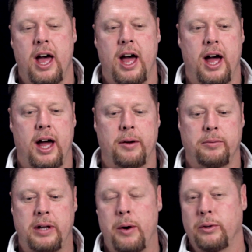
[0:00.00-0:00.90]

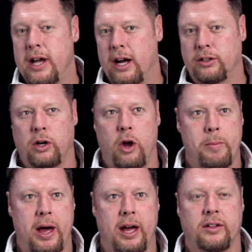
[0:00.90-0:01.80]
Got with Dr.
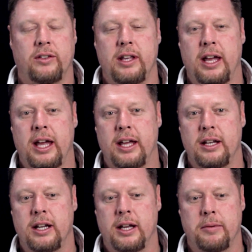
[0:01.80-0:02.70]
Lobacz,
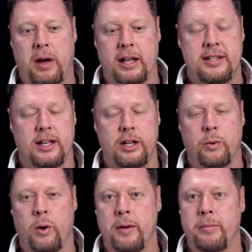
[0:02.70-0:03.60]
and I tell
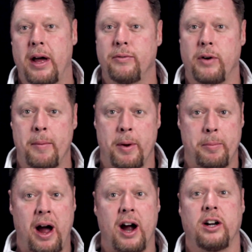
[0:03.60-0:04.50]
you what, I'm
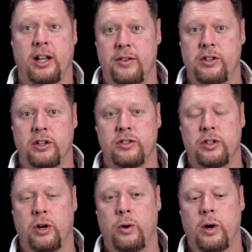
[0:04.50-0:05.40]
a power lifter,
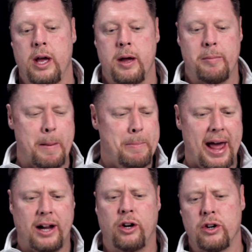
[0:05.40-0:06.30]
so my
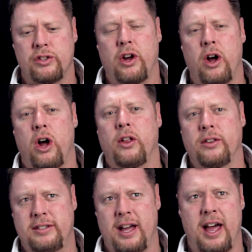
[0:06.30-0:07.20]
back hurts all
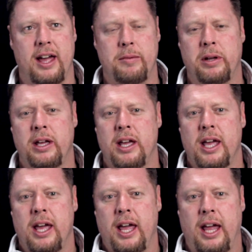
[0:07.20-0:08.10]
the time.
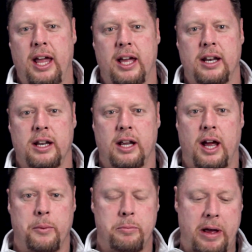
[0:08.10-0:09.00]
And
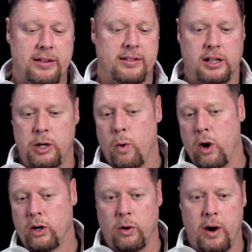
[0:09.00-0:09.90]
I basically
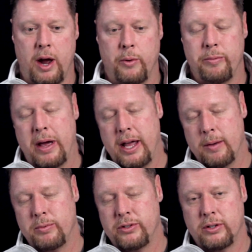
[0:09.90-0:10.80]
walk around with my
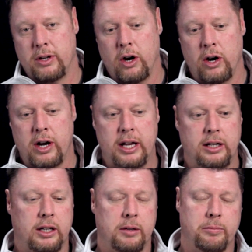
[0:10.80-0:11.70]
hips
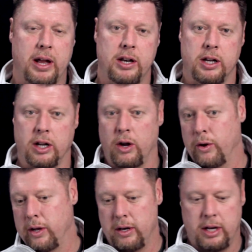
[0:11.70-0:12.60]
hurting,
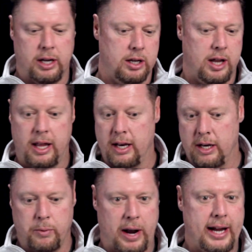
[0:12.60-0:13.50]

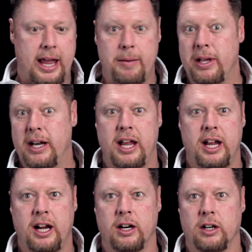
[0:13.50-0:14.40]
and when I came into
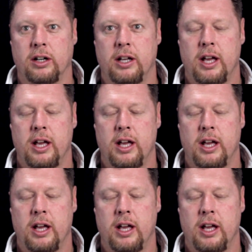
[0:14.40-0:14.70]
here,